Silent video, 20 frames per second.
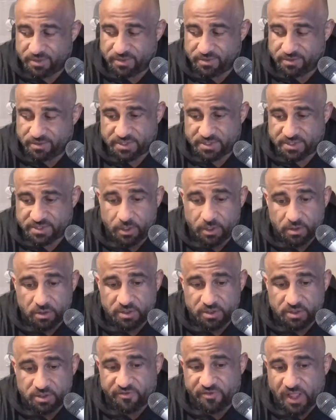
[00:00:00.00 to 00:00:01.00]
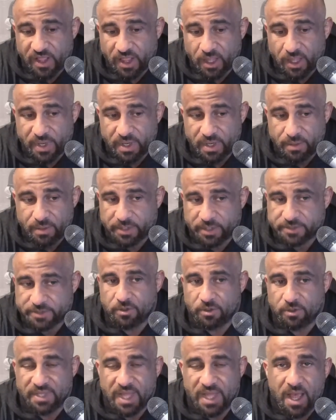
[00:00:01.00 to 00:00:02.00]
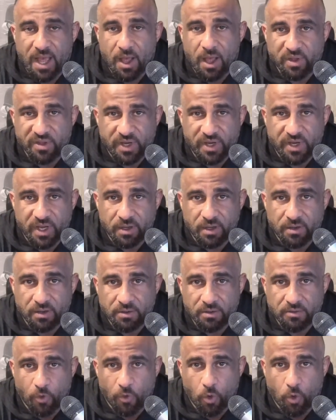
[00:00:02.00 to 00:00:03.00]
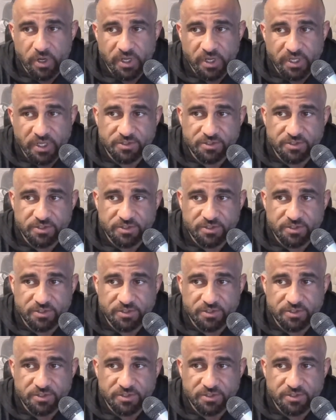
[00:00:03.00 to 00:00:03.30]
still developing muscle now, even at 40.